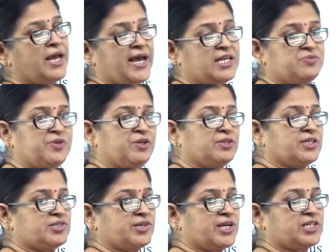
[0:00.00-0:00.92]
as we know, the
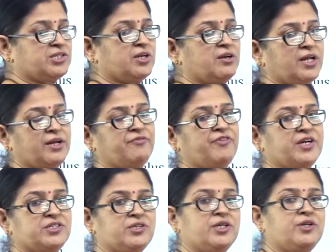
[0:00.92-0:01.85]
structural and
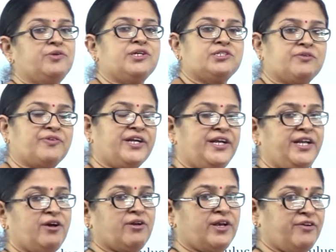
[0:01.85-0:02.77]
functional units of
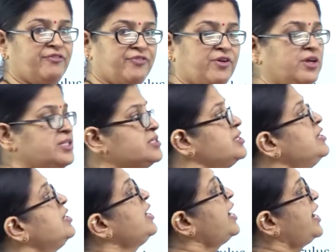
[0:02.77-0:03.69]
kidney are nephrons,
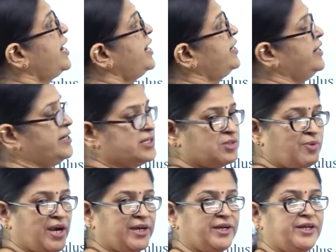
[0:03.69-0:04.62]
and it is
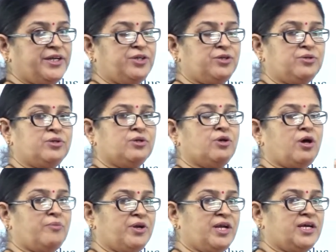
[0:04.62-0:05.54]
divided into
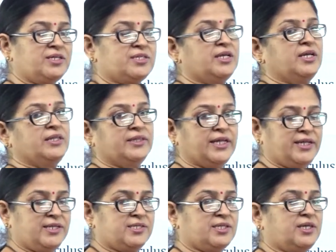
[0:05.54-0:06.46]
glomerulus, that
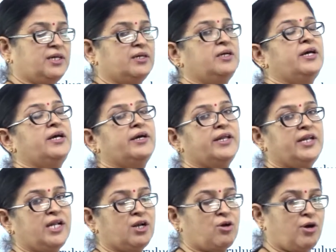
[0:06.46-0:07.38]
is uh,
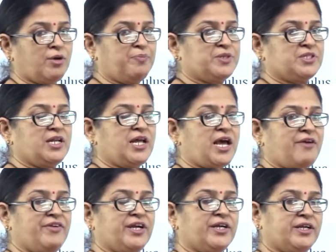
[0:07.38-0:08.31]
renal corpuscle
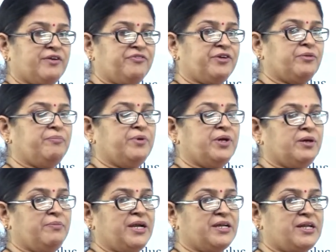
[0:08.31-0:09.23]
having a tuft of
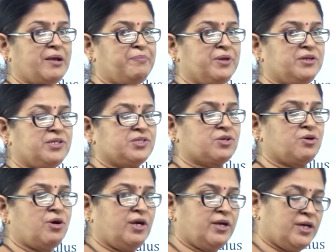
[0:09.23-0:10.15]
blood capillaries
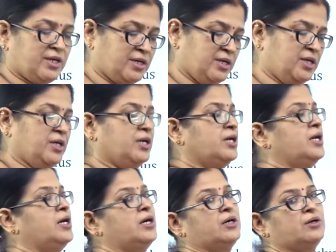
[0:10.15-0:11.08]
called uh,
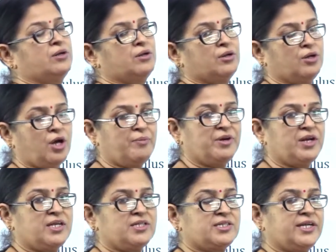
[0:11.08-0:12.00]
uh,
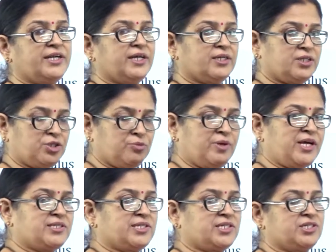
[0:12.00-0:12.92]
glomerulus, and a
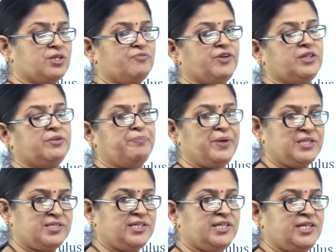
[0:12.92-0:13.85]
tubular section with P
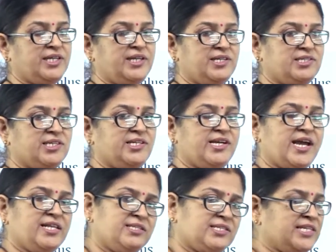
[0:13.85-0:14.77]
C T, D C T
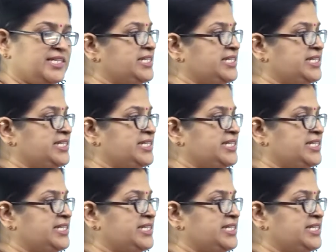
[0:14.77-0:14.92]
and C